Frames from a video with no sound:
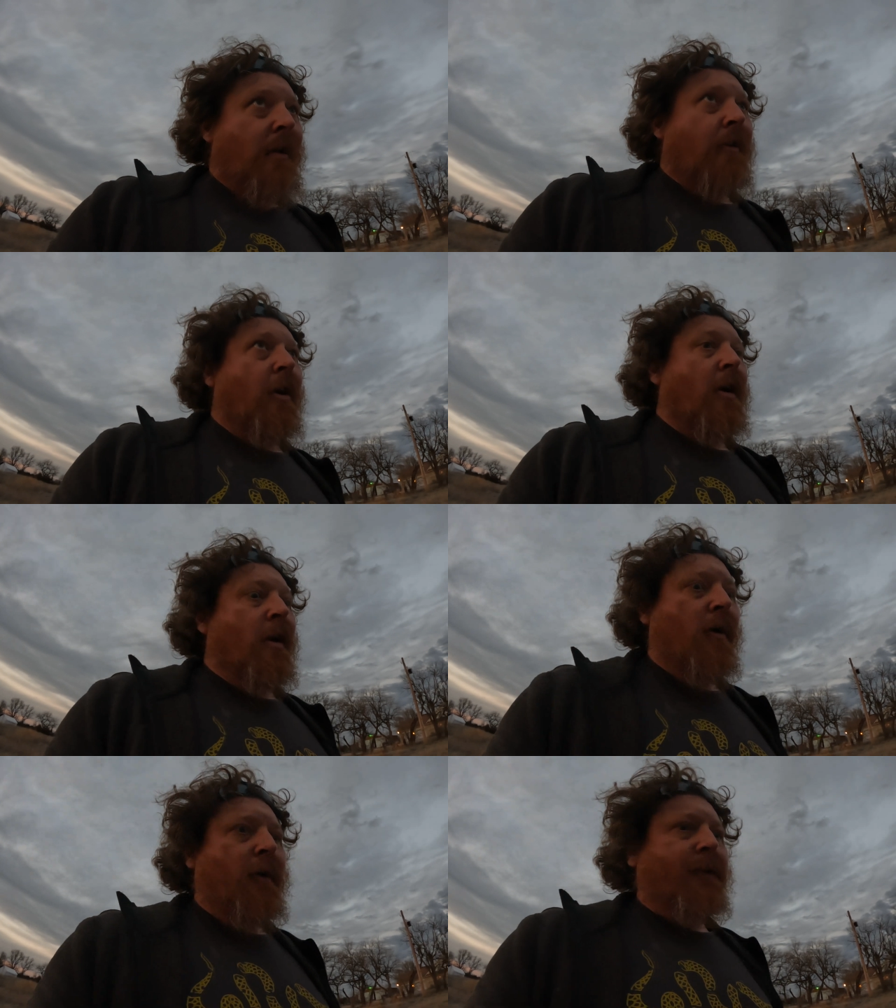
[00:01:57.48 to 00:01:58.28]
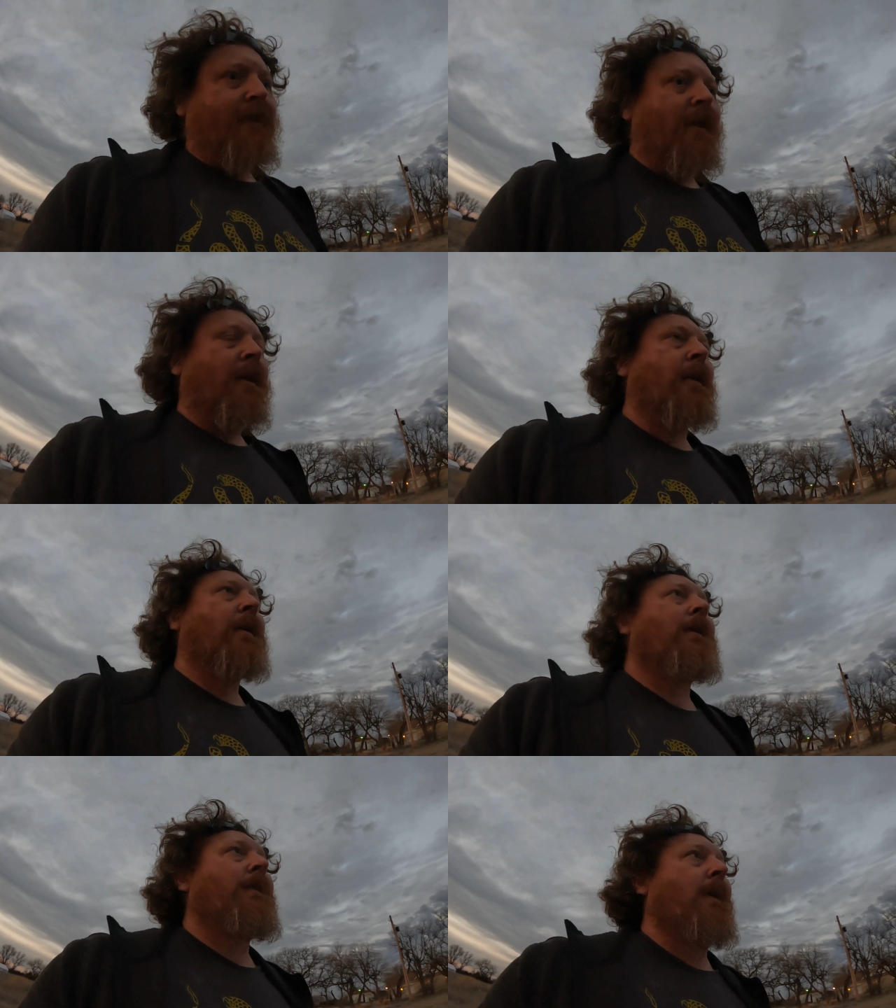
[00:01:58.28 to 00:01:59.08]
garden hose,
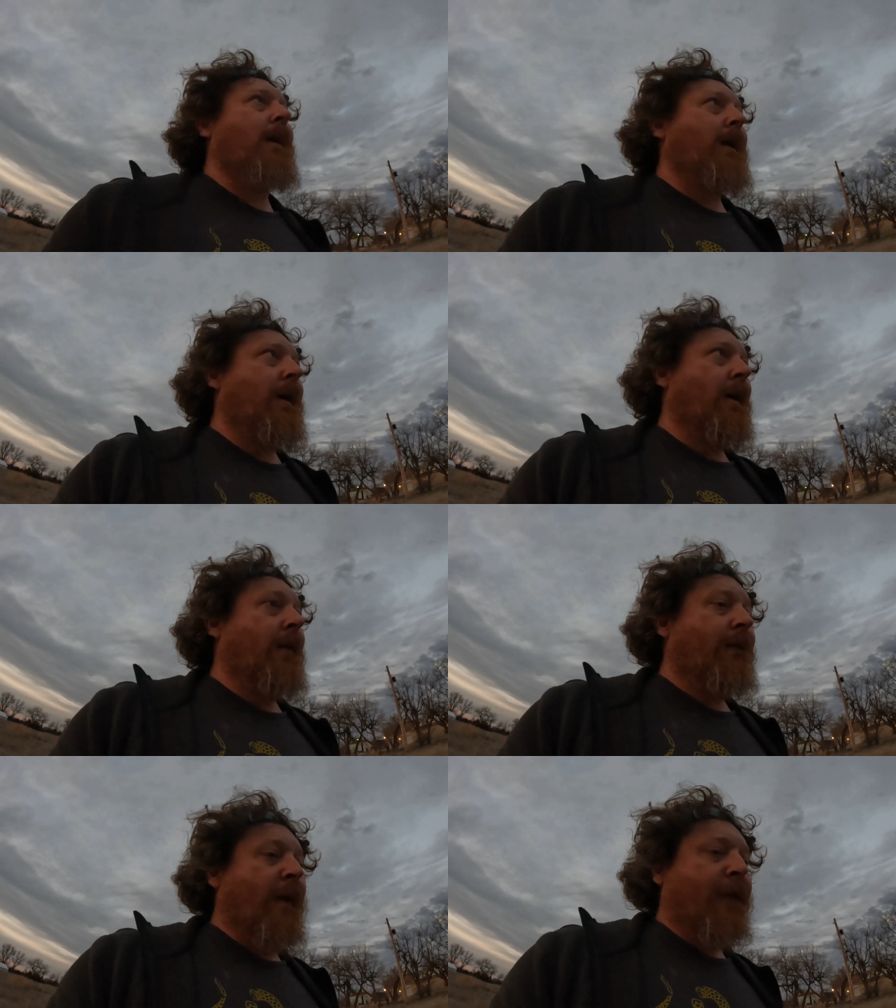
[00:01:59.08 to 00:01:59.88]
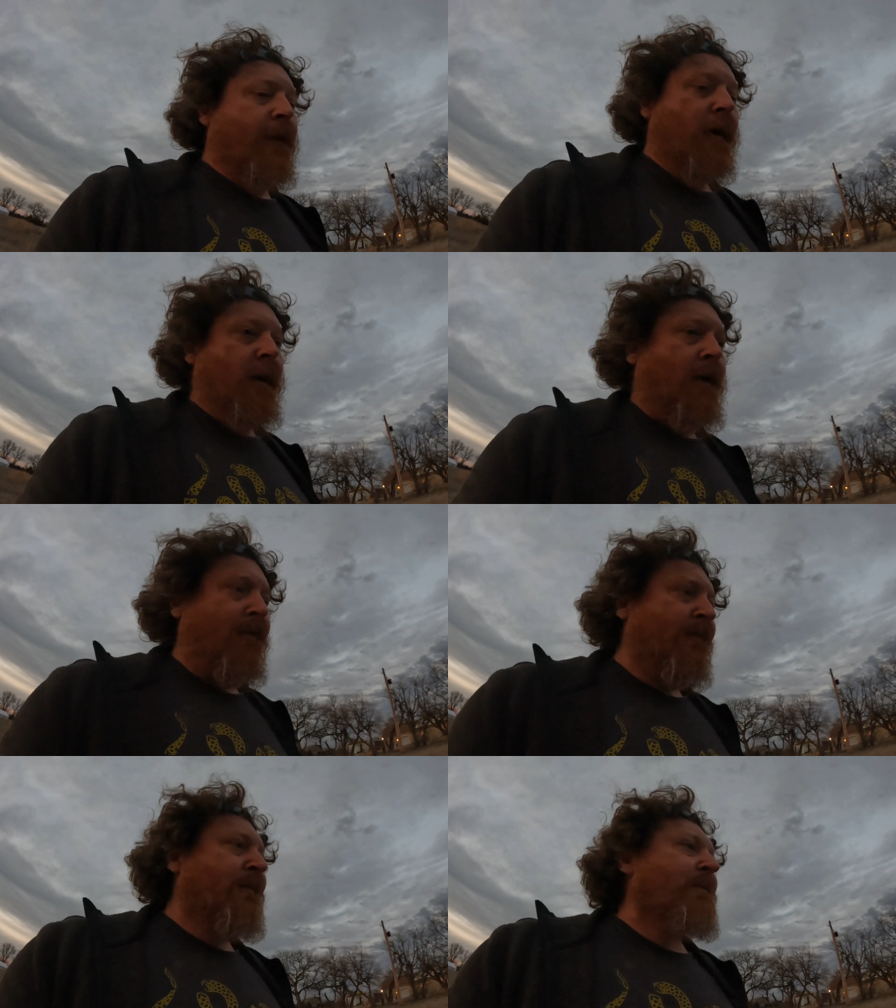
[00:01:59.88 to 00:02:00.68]
the featherer,
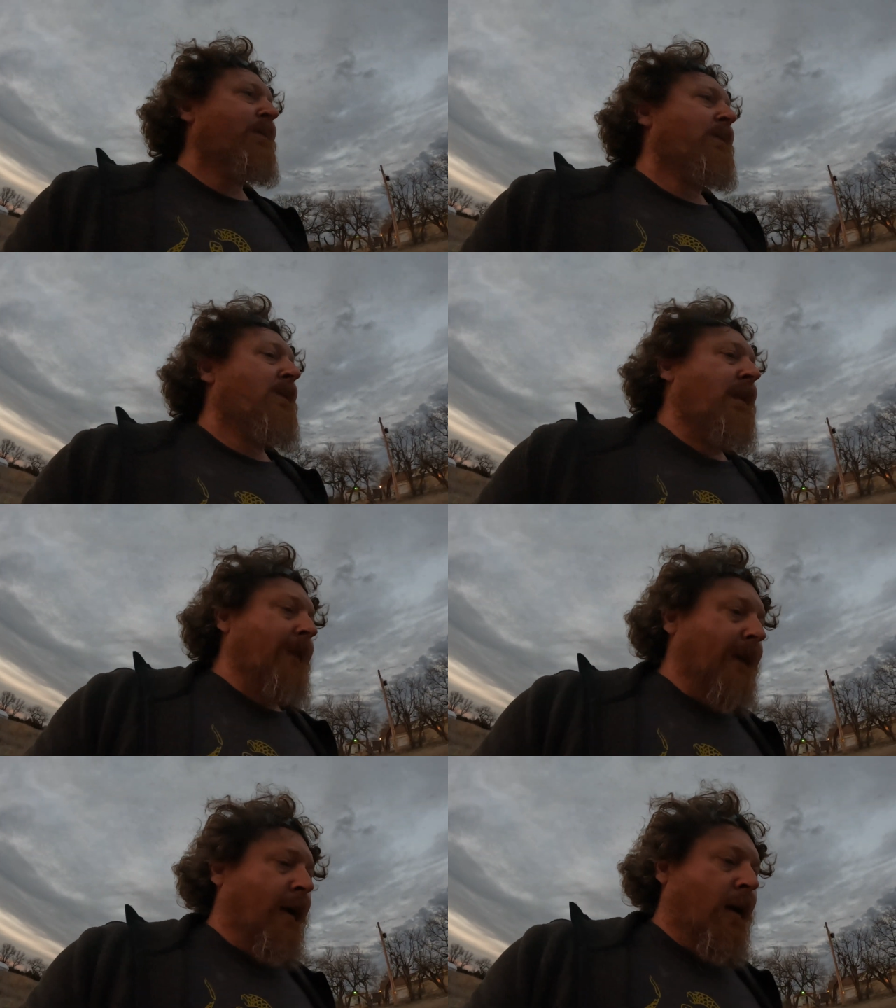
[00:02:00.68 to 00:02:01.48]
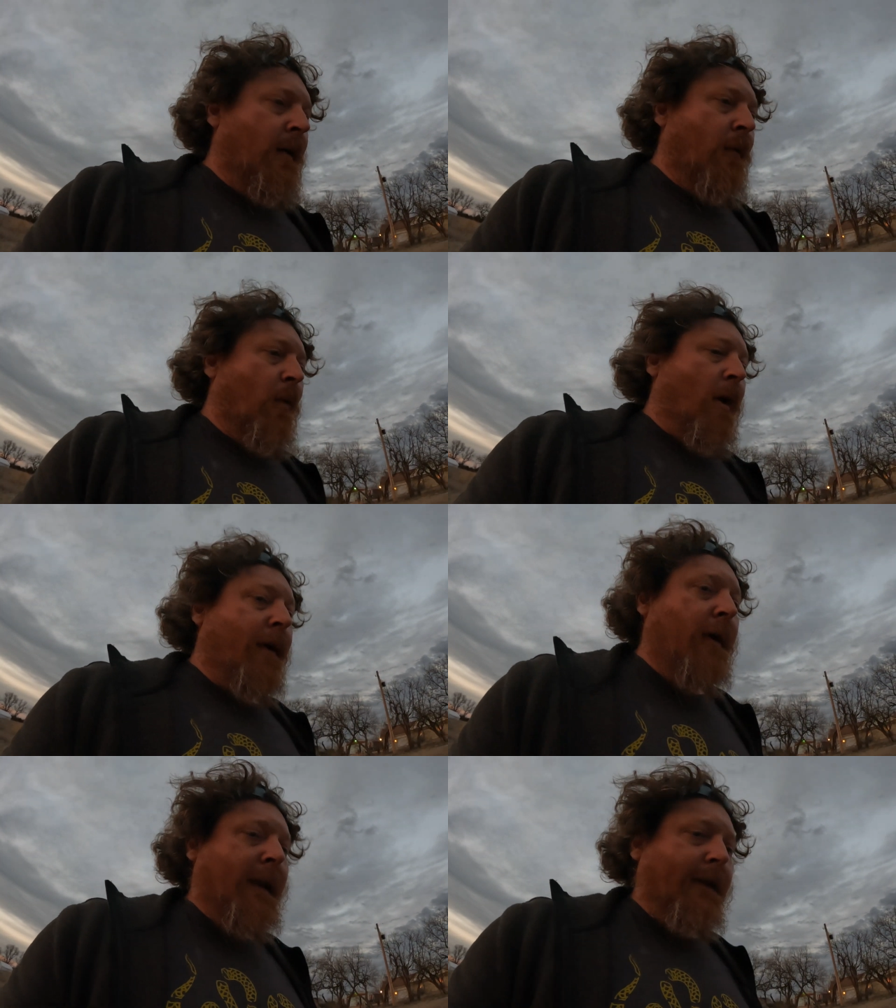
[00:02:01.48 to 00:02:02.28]
the
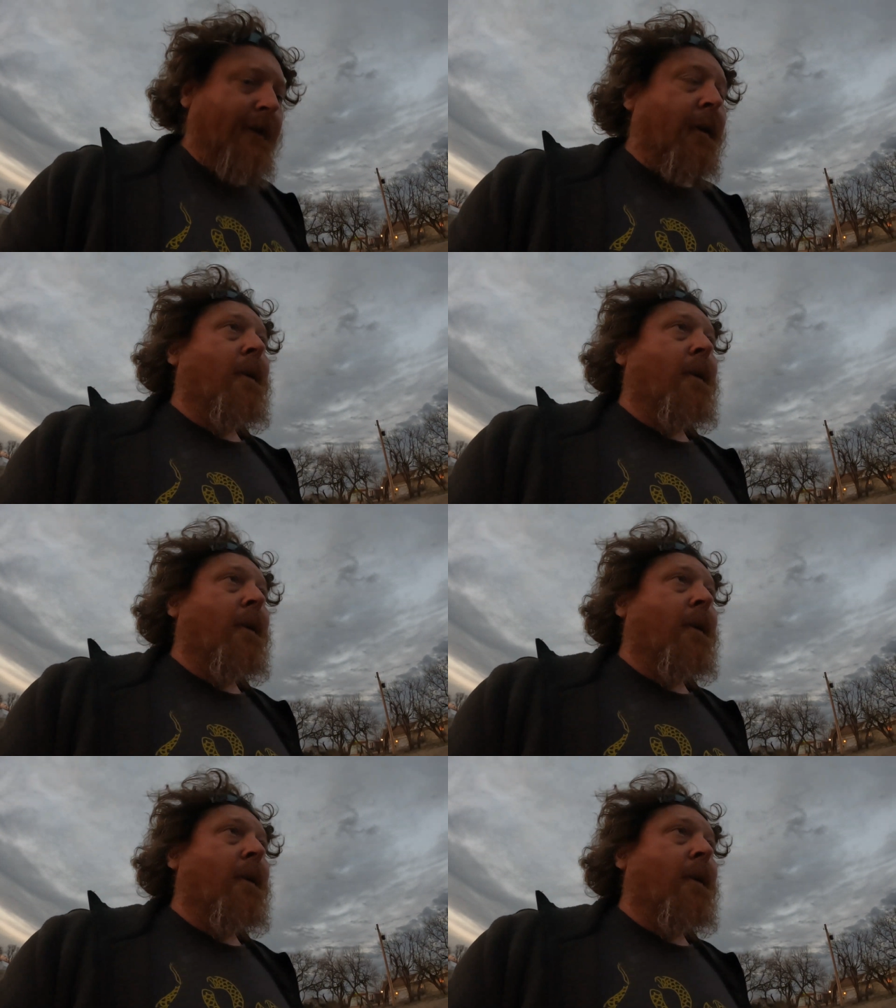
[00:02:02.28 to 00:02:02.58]
water heater,